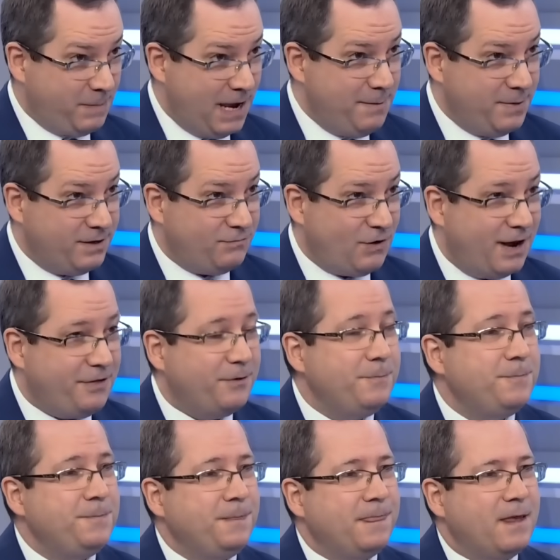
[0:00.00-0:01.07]
payment
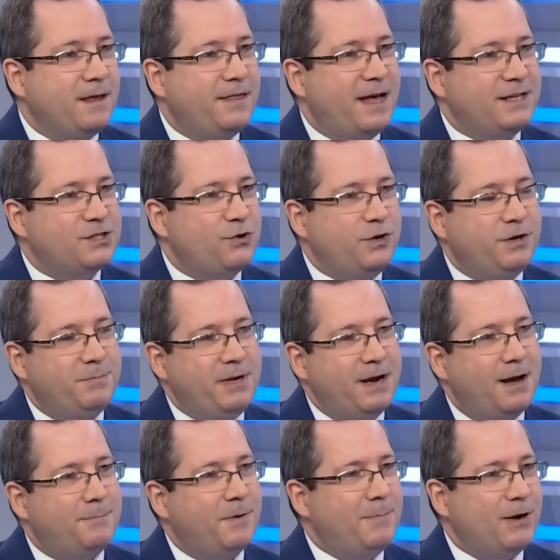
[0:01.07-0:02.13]
that's going to
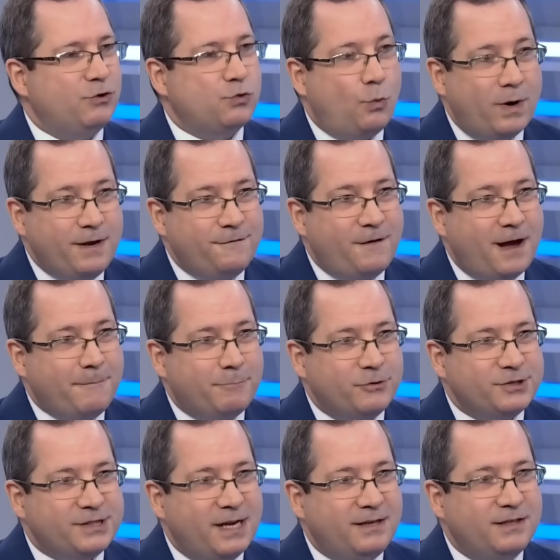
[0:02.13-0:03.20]
be up about
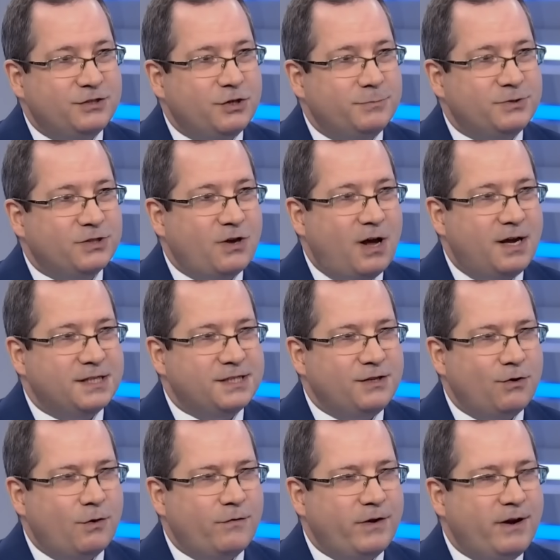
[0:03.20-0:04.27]
25% in terms of cost
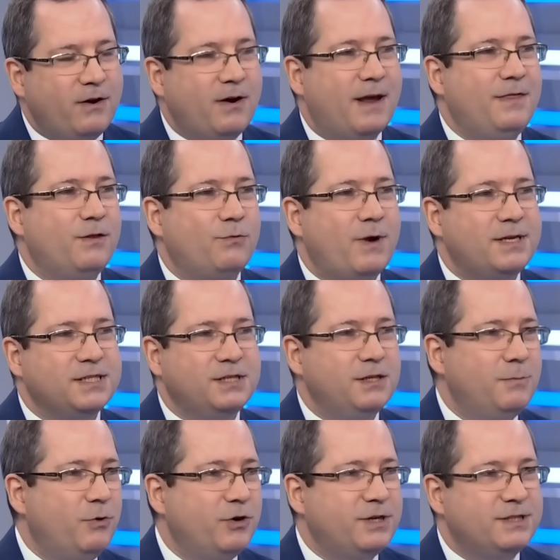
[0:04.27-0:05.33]
year over year, and the rest
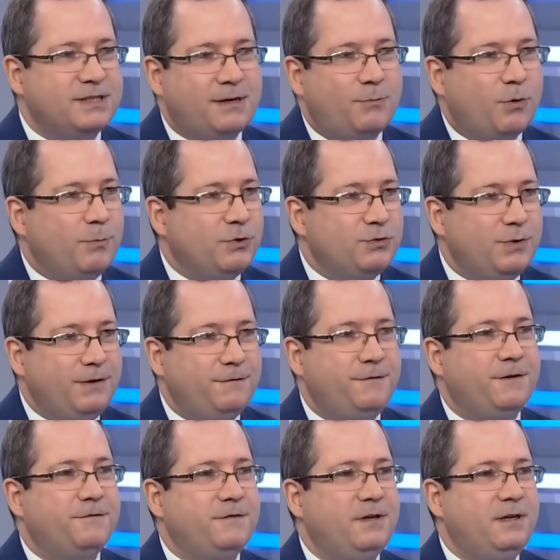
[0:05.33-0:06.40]
of the book is somewhere between
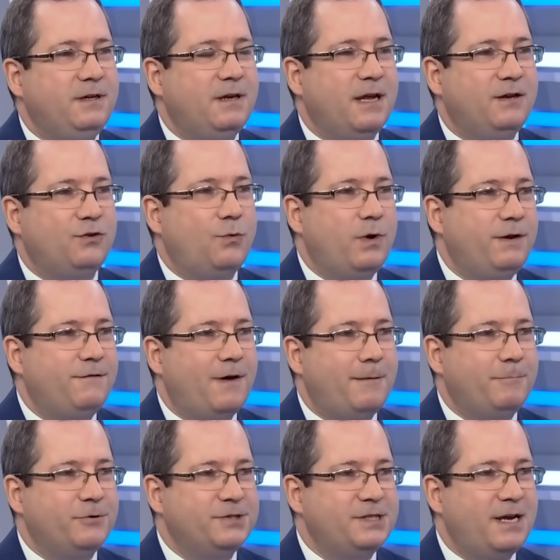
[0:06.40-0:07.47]
15 and
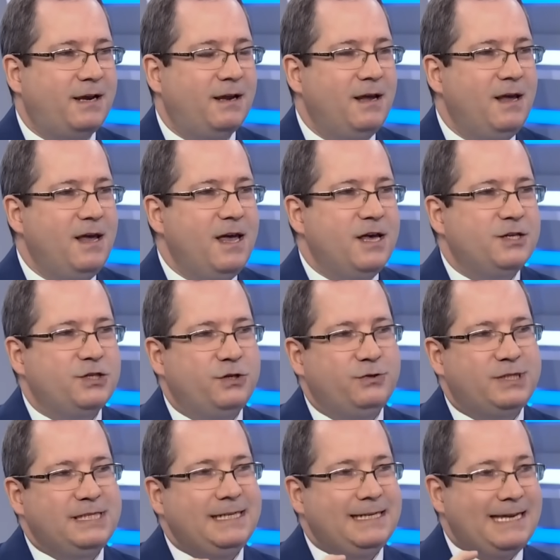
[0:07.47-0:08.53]
25%. So
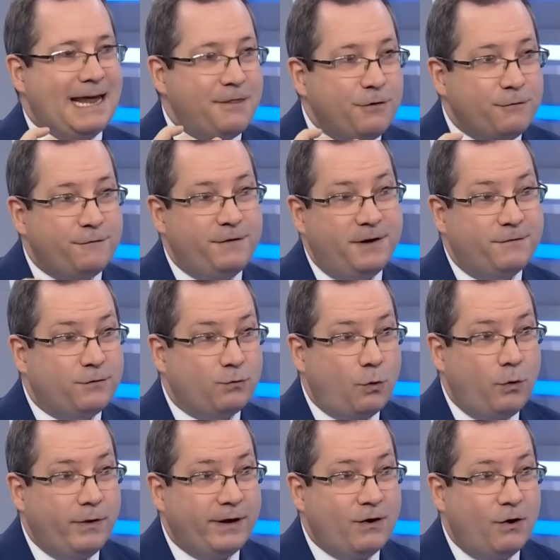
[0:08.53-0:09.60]
you see another fifth
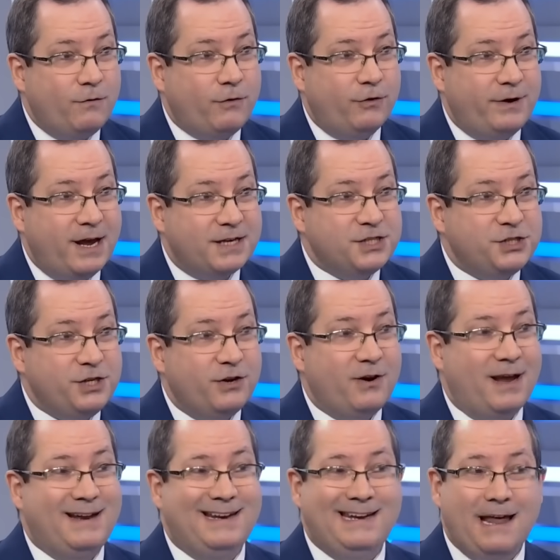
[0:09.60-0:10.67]
rolling over next year
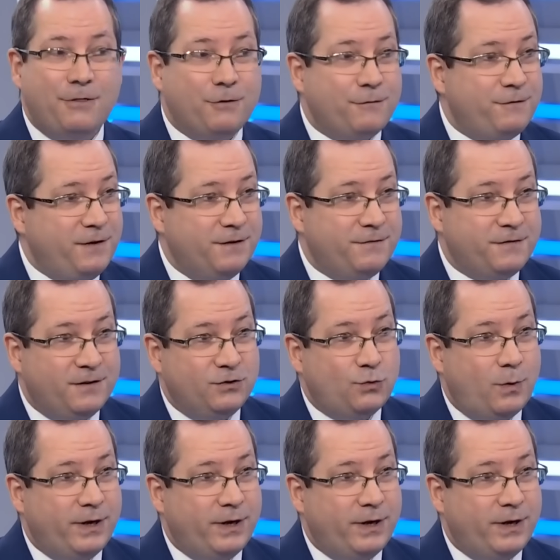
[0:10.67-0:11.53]
and another fifth in